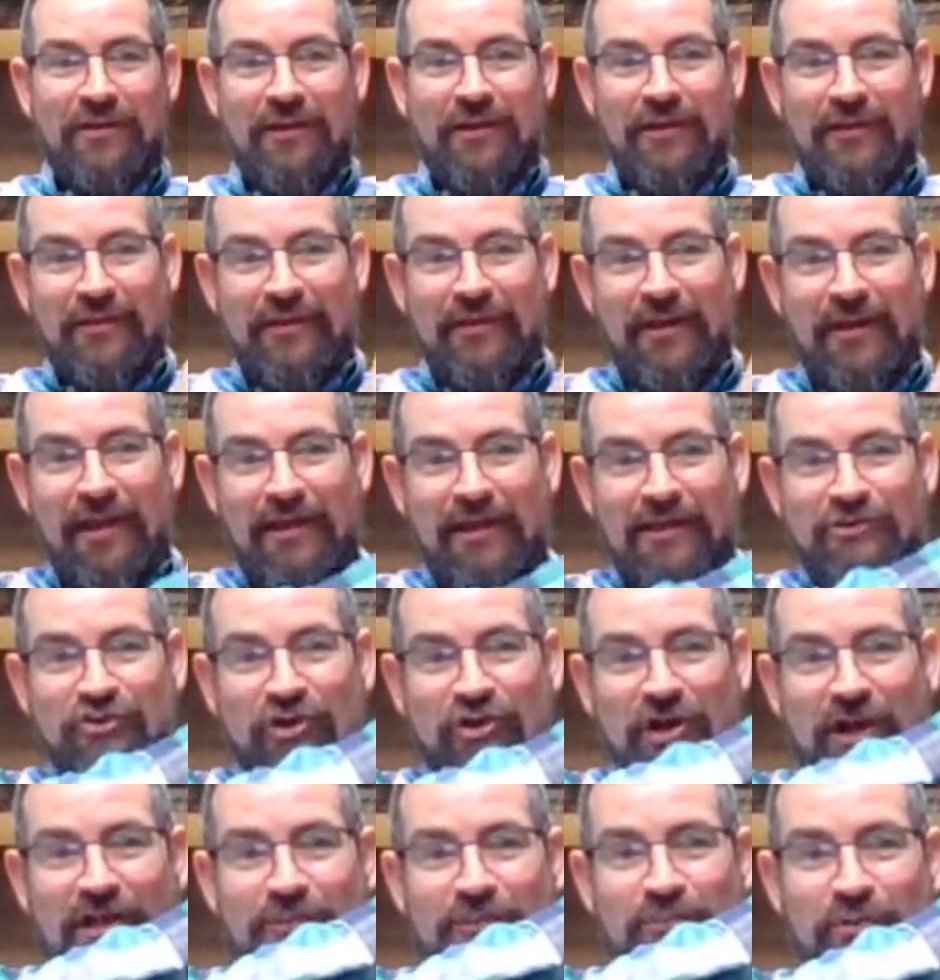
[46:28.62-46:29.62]
and then I
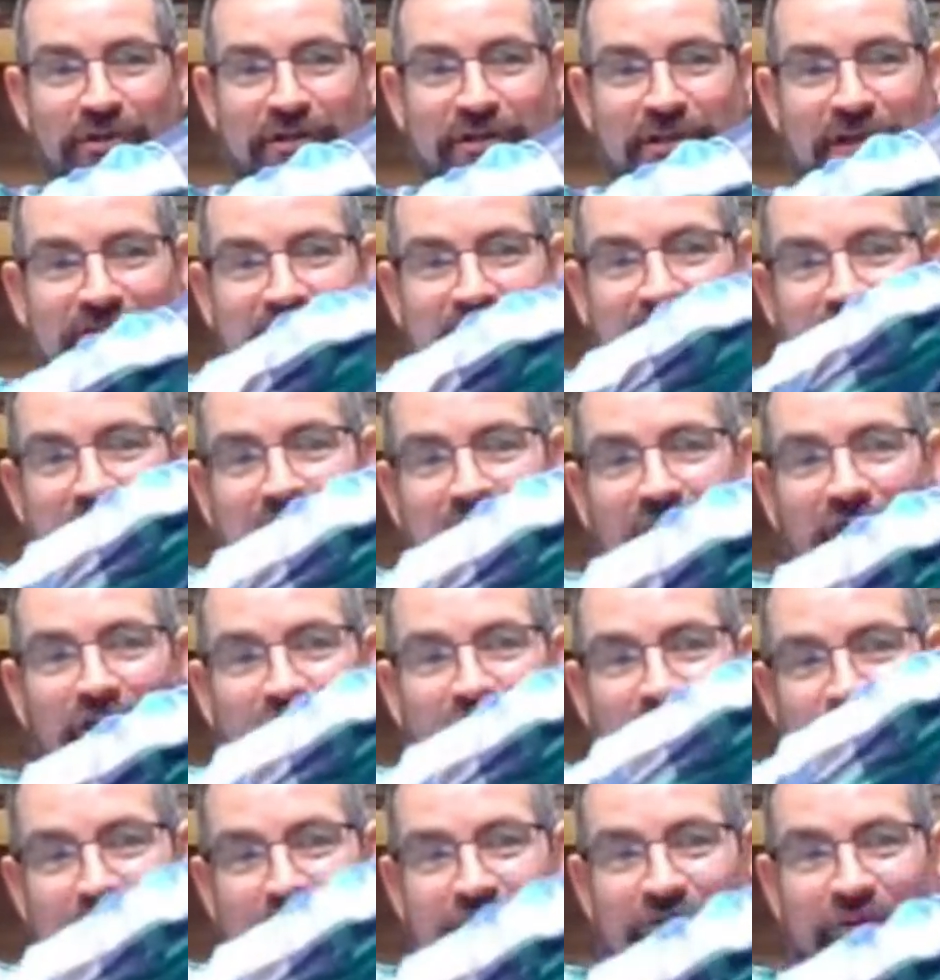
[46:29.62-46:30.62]
tried to predict the
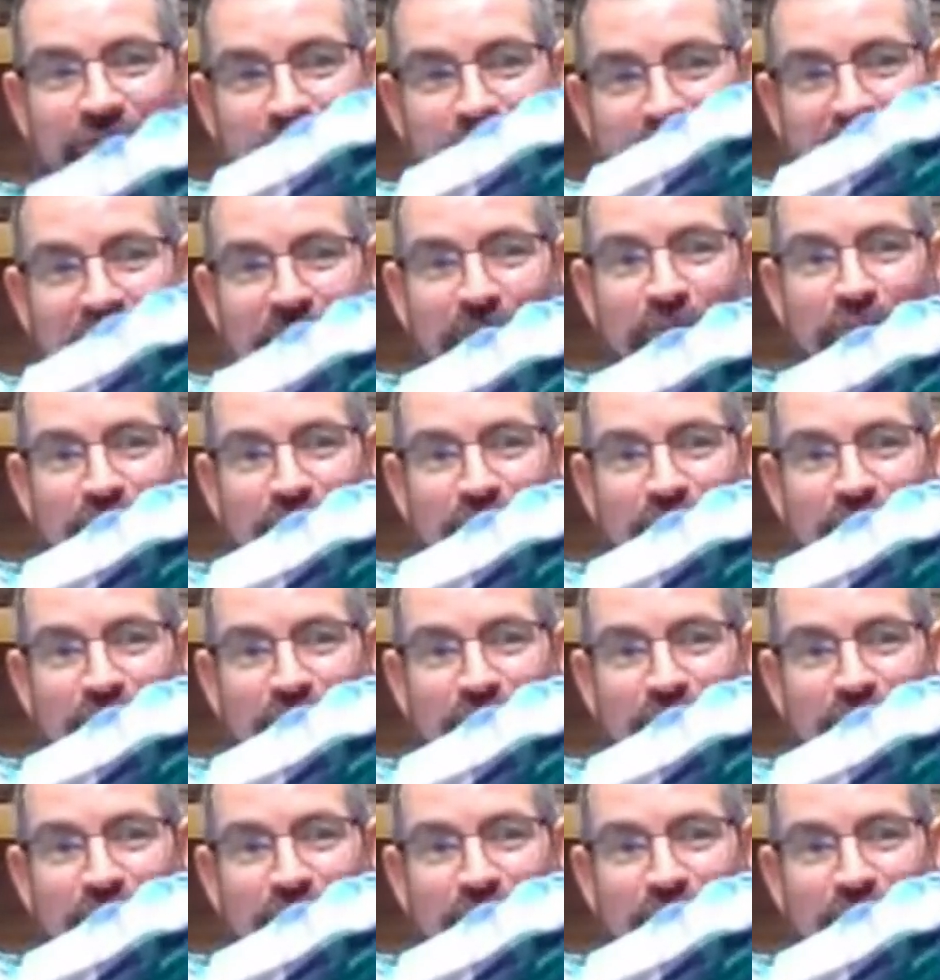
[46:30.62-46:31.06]
color of the red